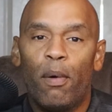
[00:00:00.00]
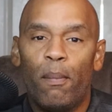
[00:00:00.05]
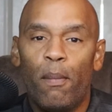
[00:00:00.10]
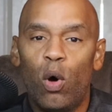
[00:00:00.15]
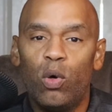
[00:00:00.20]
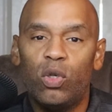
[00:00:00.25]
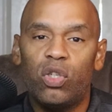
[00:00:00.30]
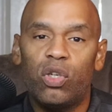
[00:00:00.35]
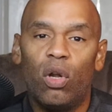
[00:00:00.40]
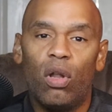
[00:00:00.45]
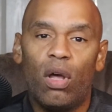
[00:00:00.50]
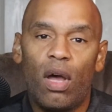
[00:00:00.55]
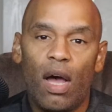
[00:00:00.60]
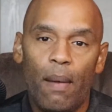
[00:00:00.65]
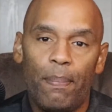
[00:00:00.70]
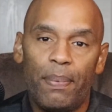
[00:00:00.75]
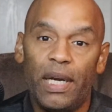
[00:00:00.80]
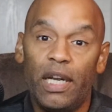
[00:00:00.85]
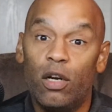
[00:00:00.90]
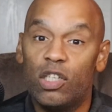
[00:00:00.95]
promotional
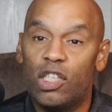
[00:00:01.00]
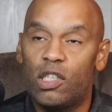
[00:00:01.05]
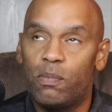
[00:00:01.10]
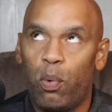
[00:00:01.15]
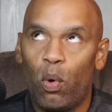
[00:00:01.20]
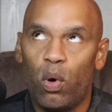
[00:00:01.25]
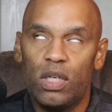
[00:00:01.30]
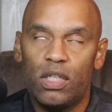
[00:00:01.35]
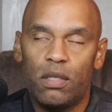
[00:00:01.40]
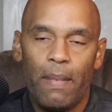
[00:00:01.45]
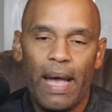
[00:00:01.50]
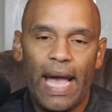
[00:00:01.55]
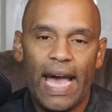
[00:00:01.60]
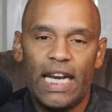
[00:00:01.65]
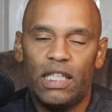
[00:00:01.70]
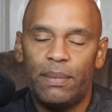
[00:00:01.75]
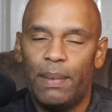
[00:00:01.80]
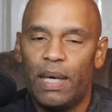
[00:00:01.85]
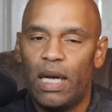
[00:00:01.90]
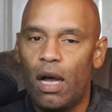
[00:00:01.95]
company or sports
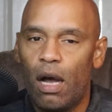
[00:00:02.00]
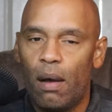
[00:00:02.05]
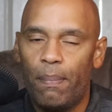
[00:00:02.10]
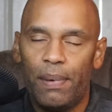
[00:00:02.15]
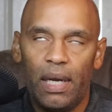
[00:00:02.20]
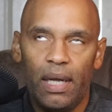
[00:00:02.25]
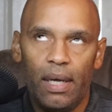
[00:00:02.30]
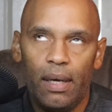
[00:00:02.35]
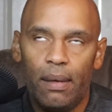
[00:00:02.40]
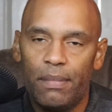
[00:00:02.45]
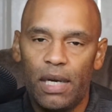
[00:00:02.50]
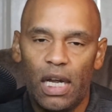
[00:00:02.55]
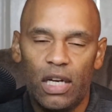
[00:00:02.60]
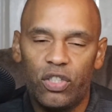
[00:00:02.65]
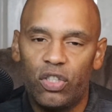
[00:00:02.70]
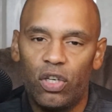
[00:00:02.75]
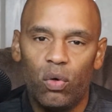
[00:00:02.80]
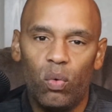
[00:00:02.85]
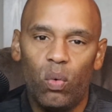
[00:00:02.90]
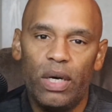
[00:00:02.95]
management company, I'm not
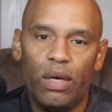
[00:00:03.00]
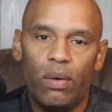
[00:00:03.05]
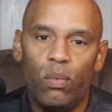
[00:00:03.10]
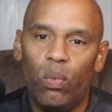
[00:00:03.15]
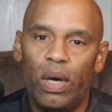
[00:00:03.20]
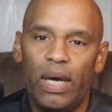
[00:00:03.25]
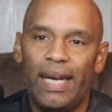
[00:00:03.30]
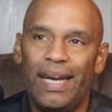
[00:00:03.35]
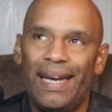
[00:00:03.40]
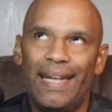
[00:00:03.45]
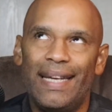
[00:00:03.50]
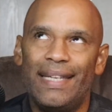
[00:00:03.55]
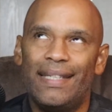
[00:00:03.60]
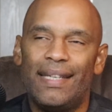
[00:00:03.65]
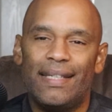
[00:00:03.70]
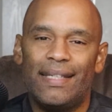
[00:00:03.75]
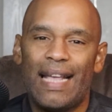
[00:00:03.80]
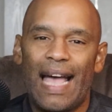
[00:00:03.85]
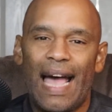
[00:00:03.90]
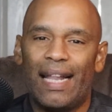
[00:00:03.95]
sure what it is
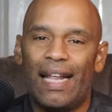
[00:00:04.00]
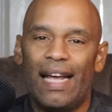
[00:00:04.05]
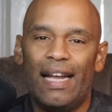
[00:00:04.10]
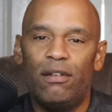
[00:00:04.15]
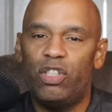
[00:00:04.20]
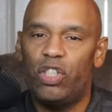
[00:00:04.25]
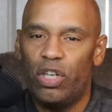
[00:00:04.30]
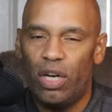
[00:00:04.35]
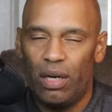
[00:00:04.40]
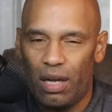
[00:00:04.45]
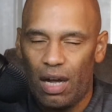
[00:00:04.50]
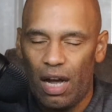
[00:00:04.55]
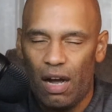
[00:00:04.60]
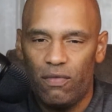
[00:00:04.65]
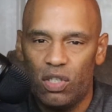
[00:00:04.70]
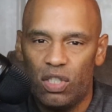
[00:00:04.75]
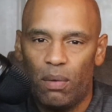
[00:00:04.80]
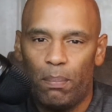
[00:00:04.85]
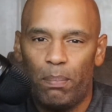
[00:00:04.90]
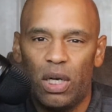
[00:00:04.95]
exactly, I'm sure it
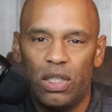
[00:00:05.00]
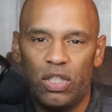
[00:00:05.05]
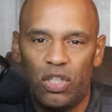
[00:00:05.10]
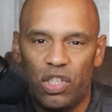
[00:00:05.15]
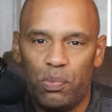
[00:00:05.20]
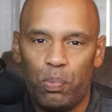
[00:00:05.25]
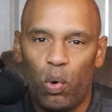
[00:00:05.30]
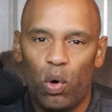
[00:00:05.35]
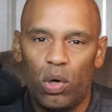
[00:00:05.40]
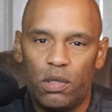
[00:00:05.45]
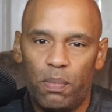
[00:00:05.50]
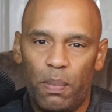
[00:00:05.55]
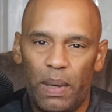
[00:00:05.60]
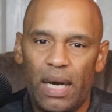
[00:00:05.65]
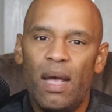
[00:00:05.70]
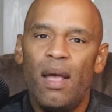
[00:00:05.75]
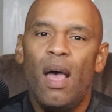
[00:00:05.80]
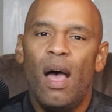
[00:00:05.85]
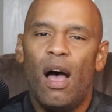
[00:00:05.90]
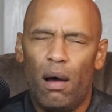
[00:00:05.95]
covers a bunch of sports,
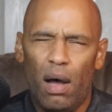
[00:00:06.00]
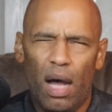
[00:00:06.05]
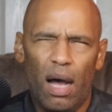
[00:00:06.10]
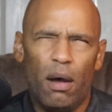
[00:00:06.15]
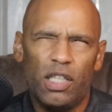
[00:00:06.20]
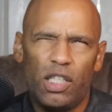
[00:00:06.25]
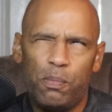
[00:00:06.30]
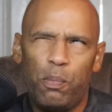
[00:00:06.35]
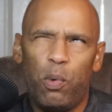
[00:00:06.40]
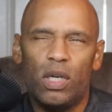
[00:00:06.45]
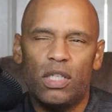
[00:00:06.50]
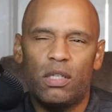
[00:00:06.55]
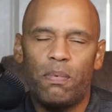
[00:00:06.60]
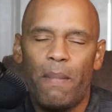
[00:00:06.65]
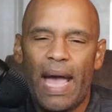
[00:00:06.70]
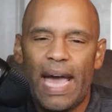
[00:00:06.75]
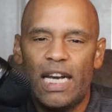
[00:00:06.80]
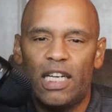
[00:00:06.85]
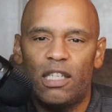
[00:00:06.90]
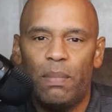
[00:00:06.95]
but a sports
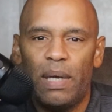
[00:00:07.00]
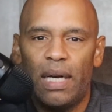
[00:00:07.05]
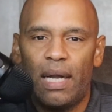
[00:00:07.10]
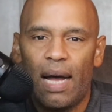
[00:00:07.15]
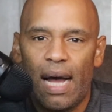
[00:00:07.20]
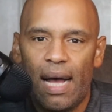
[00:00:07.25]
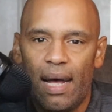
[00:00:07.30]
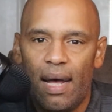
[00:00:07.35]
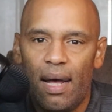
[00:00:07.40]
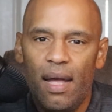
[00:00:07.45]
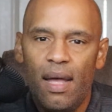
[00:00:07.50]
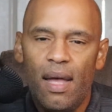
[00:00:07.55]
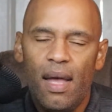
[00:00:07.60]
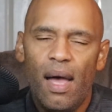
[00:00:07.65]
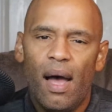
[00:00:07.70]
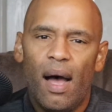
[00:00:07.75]
management company